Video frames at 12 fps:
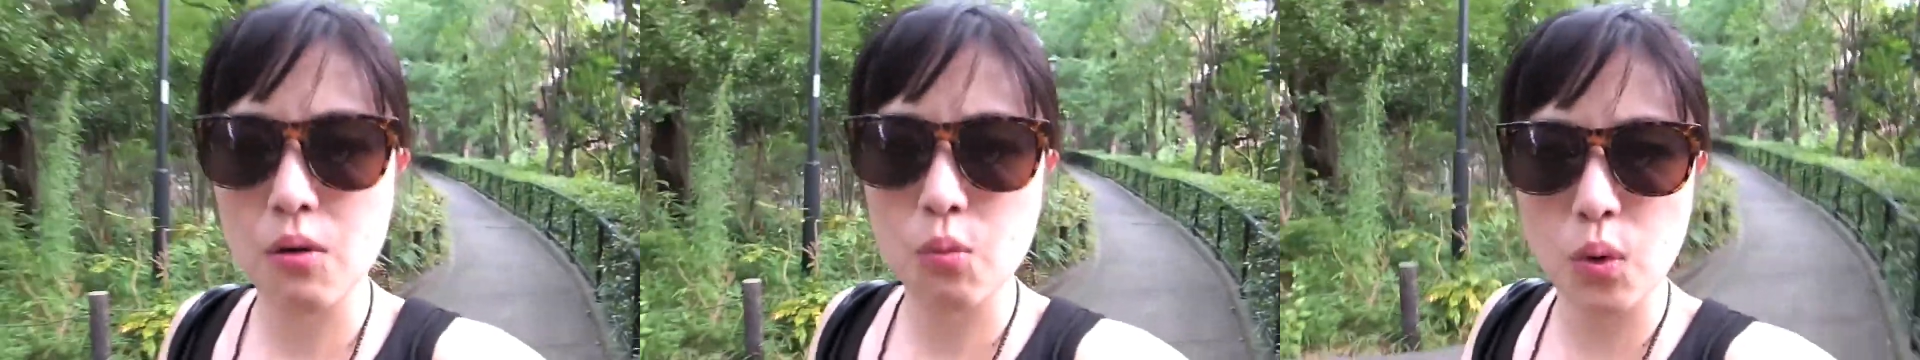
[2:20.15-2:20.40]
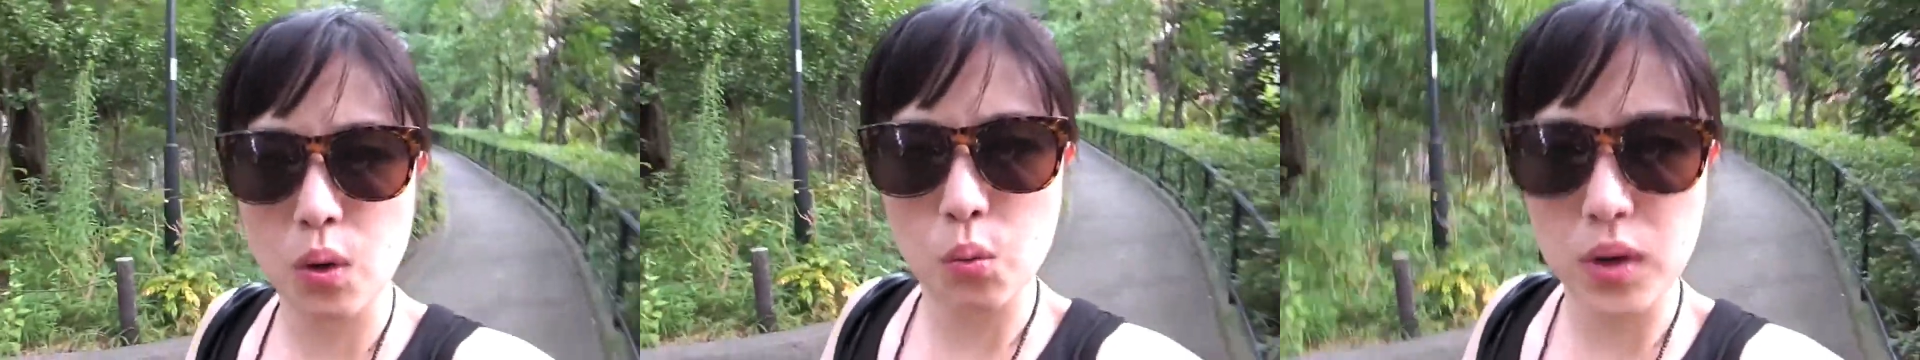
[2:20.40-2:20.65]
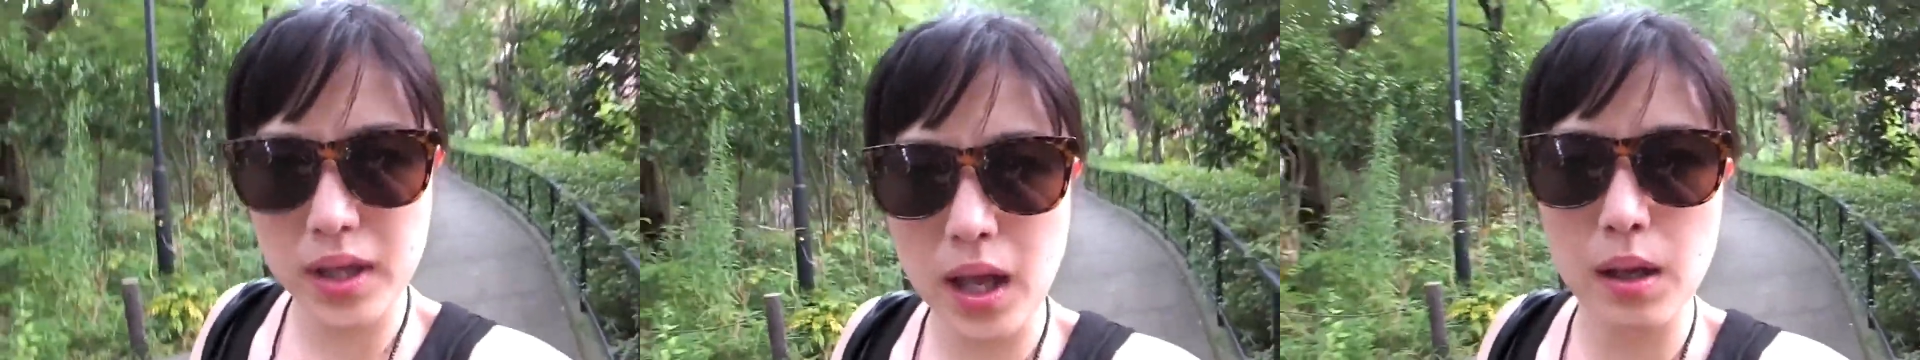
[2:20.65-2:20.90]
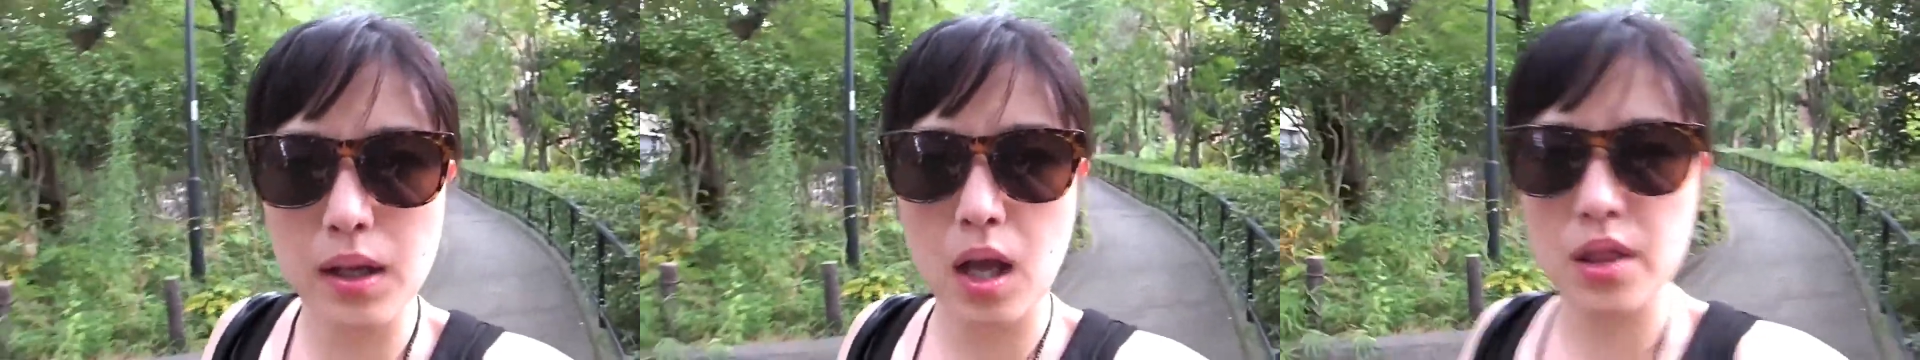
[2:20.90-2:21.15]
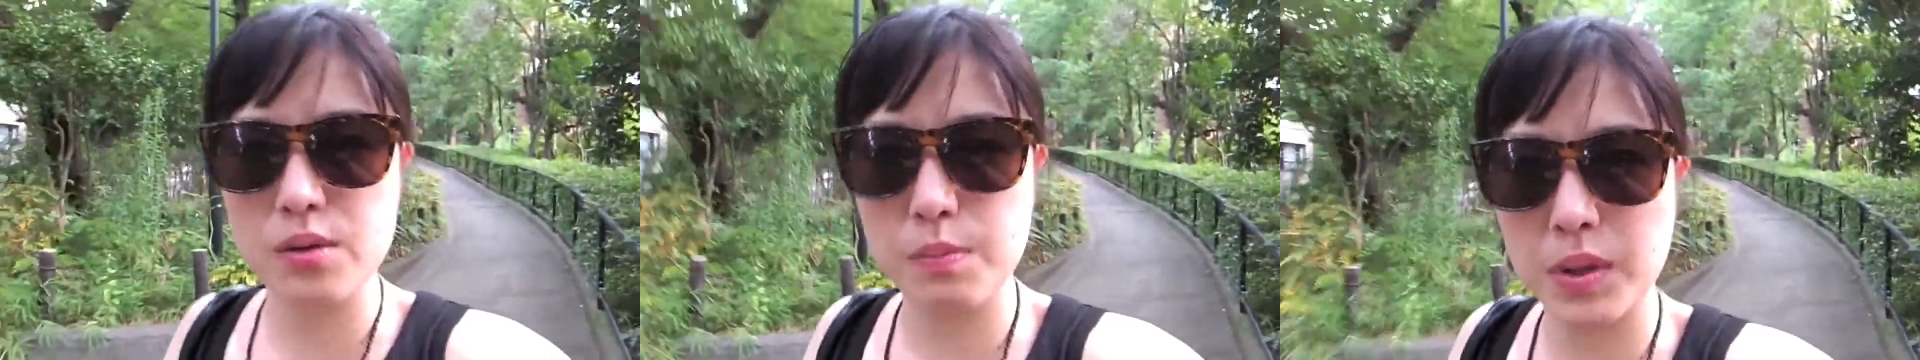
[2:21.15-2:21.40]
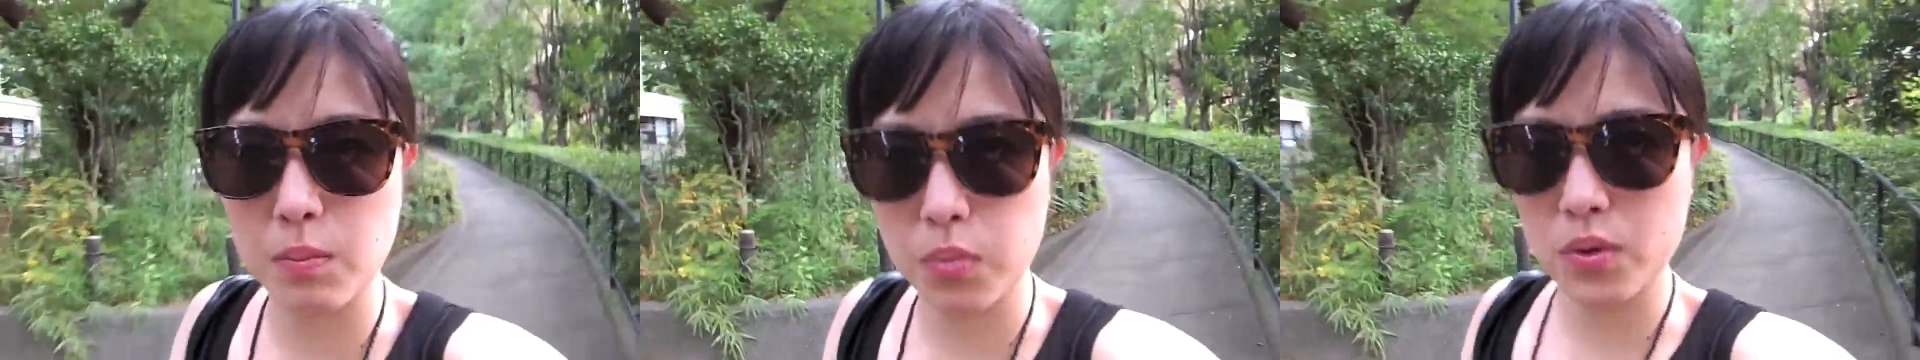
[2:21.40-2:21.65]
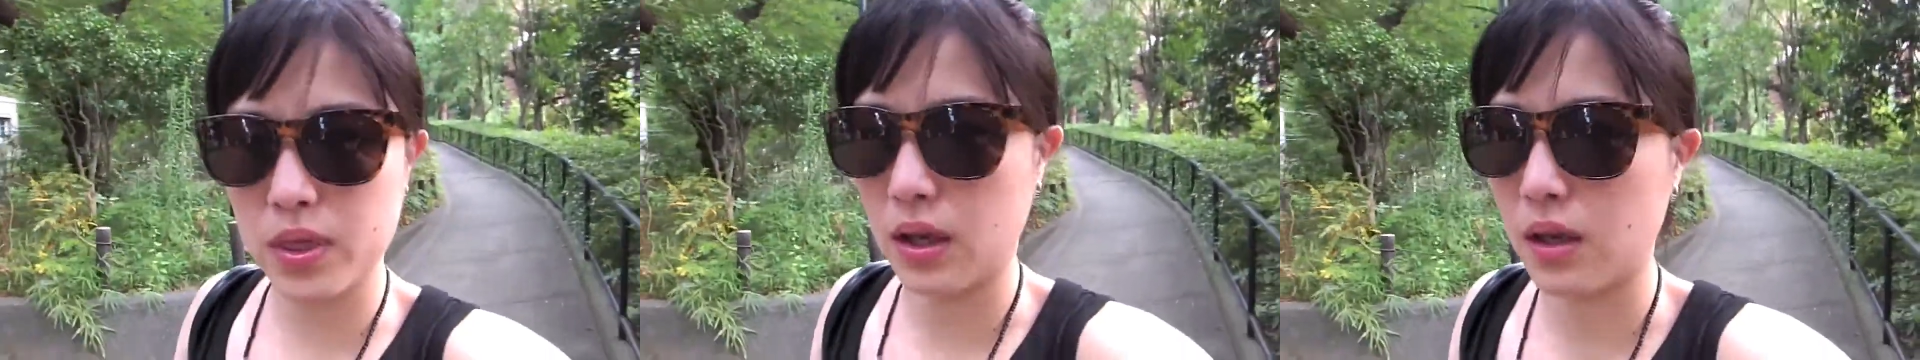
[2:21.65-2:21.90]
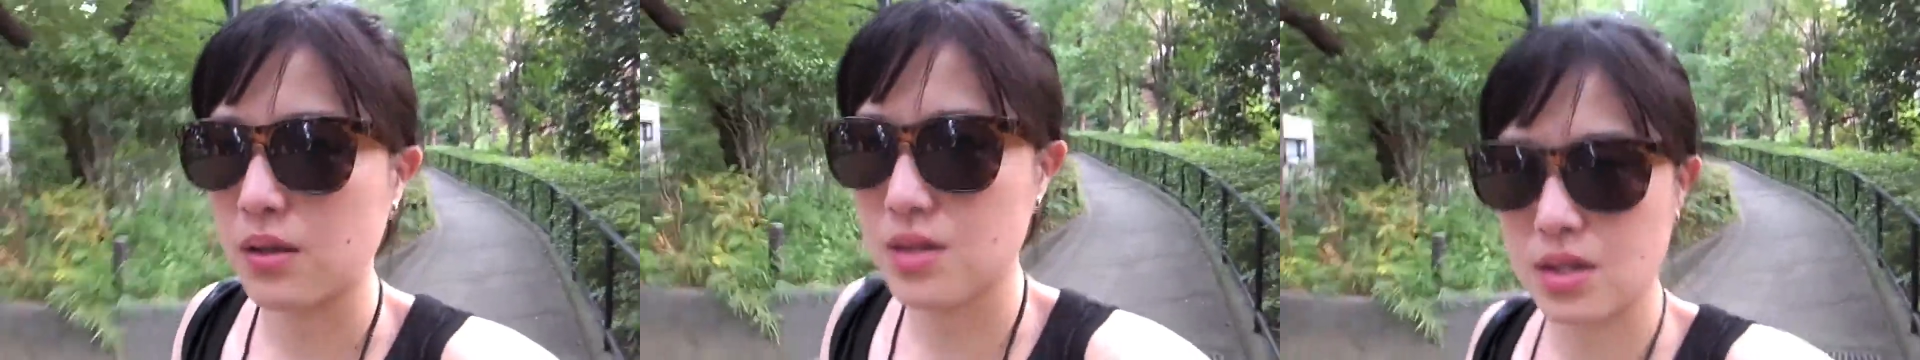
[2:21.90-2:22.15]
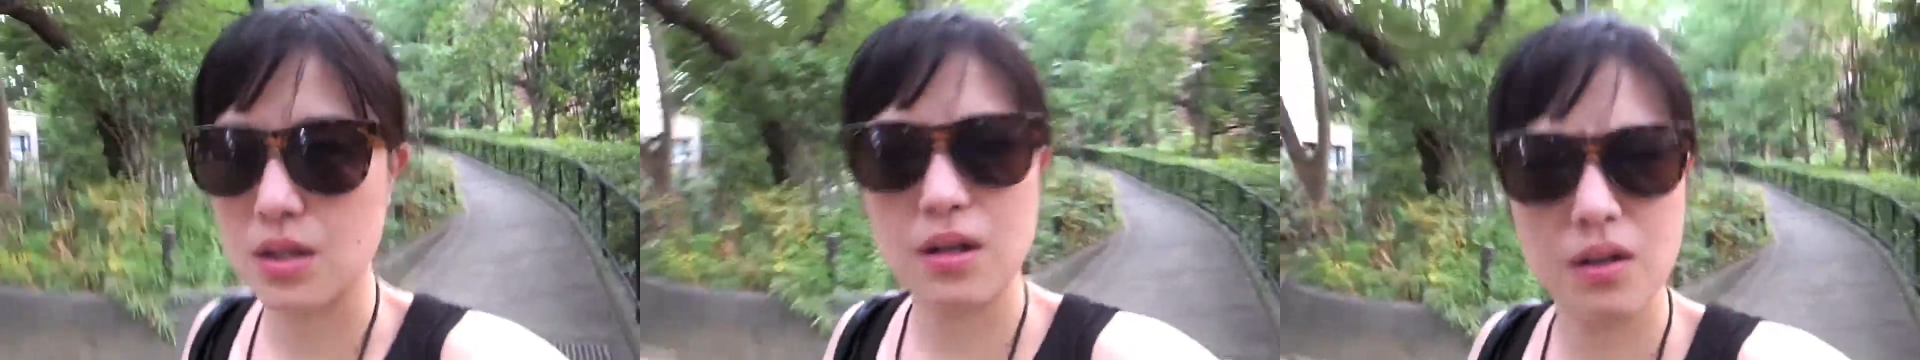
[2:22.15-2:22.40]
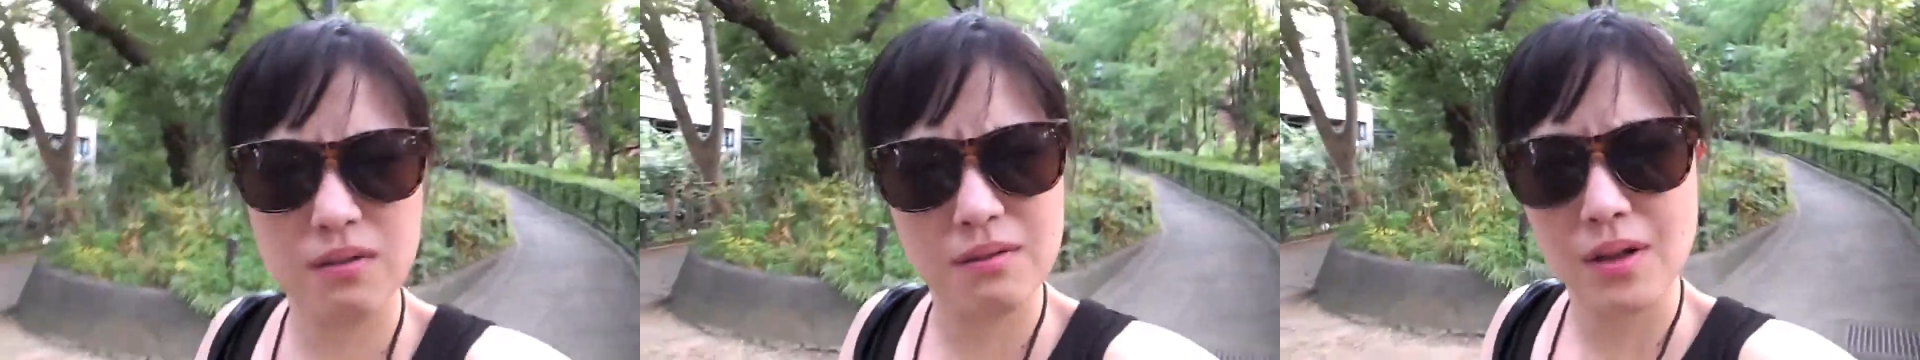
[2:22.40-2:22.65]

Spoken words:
what other people think, you know,